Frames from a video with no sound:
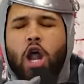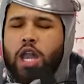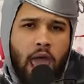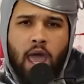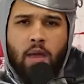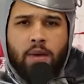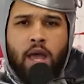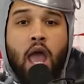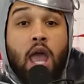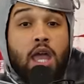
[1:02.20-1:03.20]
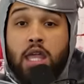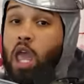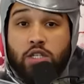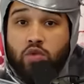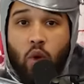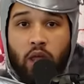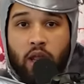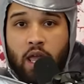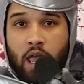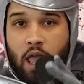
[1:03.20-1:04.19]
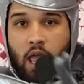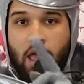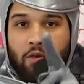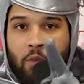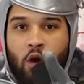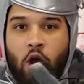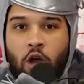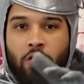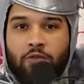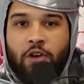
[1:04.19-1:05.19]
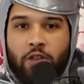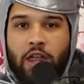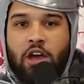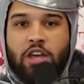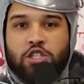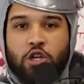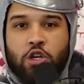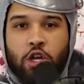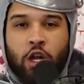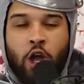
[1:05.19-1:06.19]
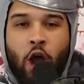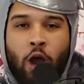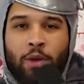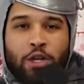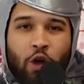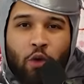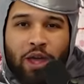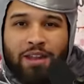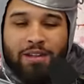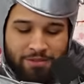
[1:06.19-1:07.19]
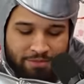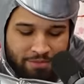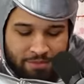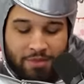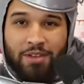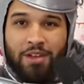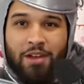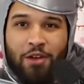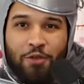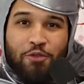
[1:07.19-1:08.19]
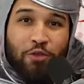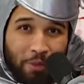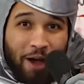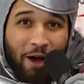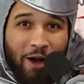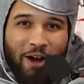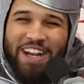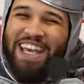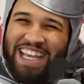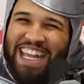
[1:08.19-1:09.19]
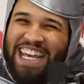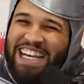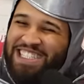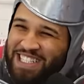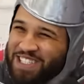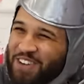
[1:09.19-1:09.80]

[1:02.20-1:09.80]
name. Guess what? Even more on, go and fill that out. Get your good karma. Do it for my heart. Do you get it? Because it's the